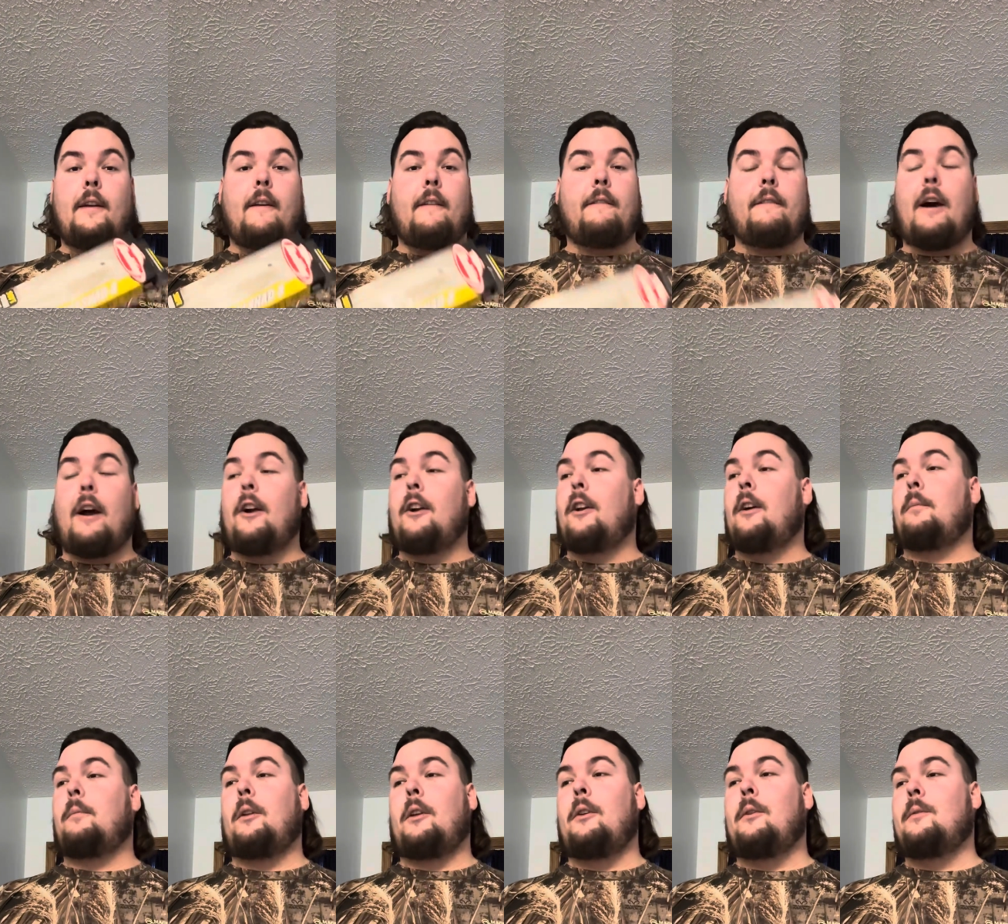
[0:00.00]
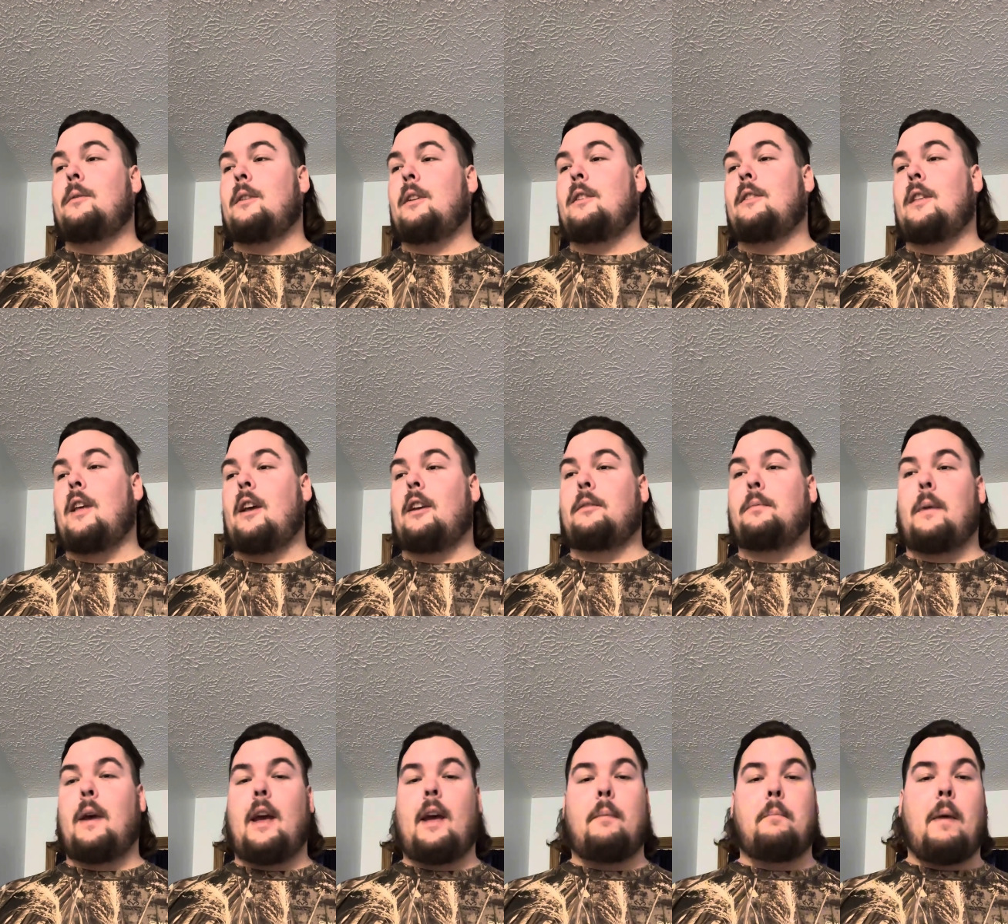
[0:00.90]
Fired up to use these things,
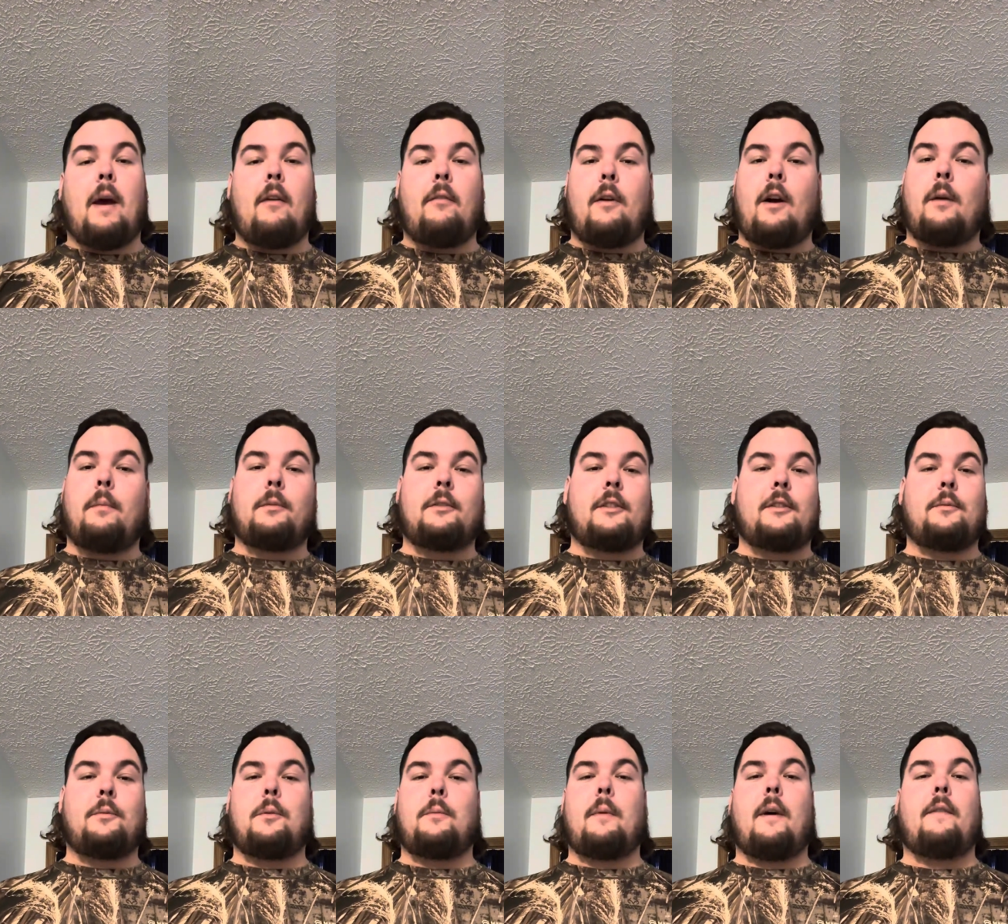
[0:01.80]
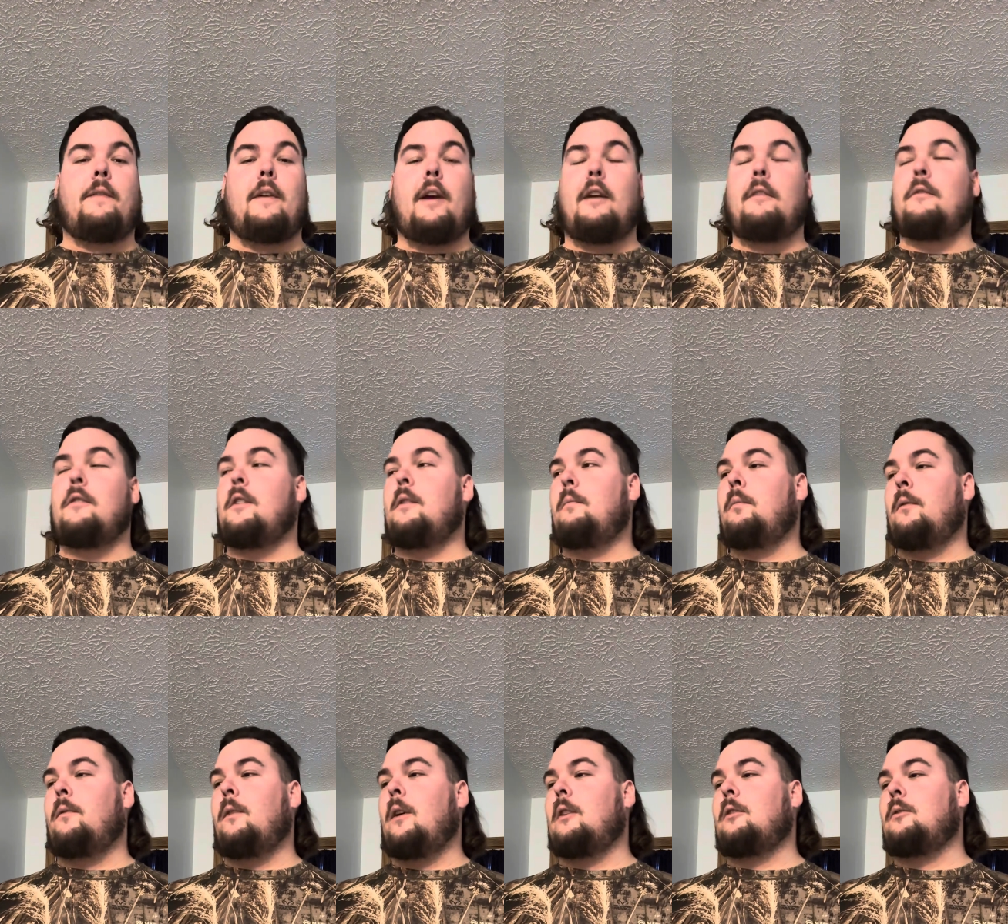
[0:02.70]
man. Matt Robertson's one of my favorite
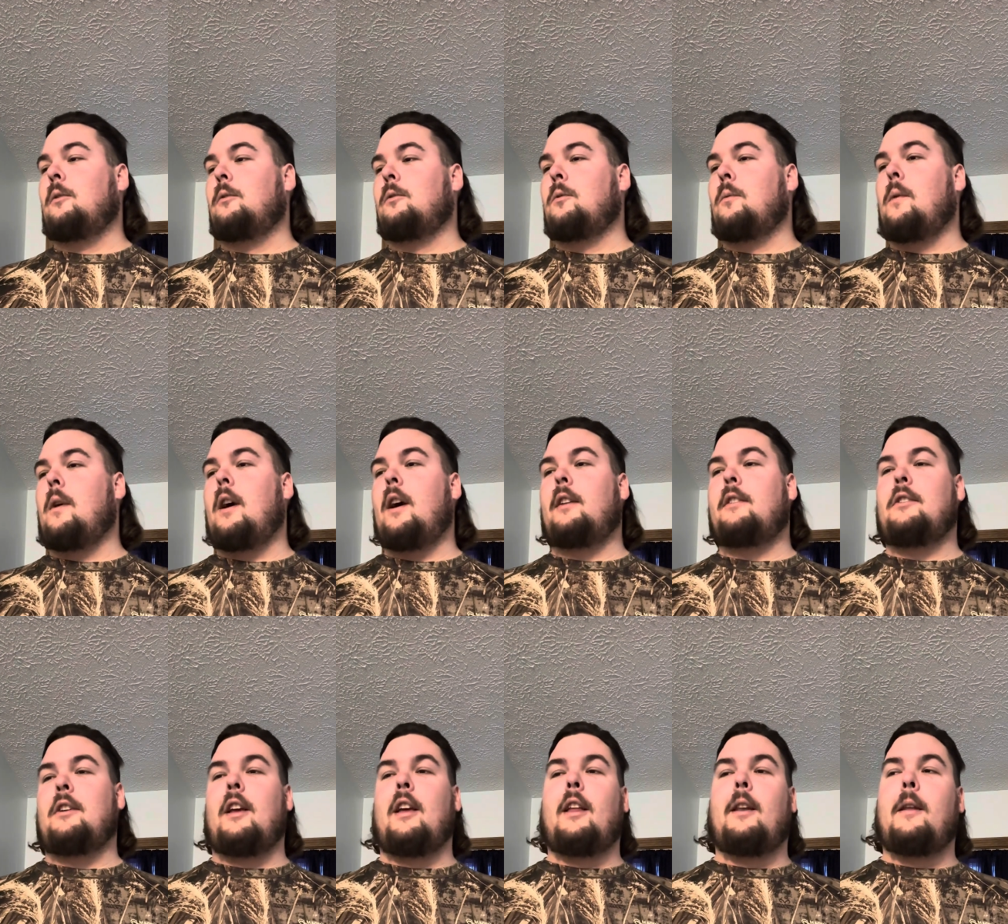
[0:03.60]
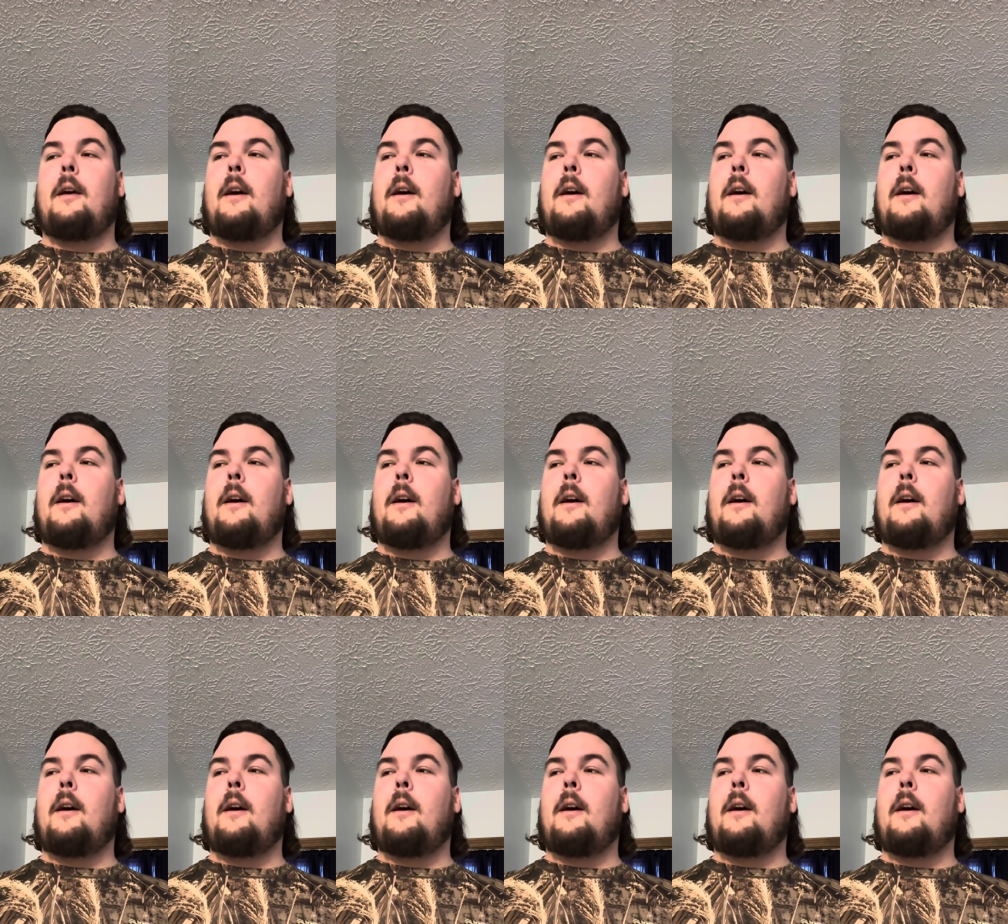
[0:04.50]
professionals to watch, and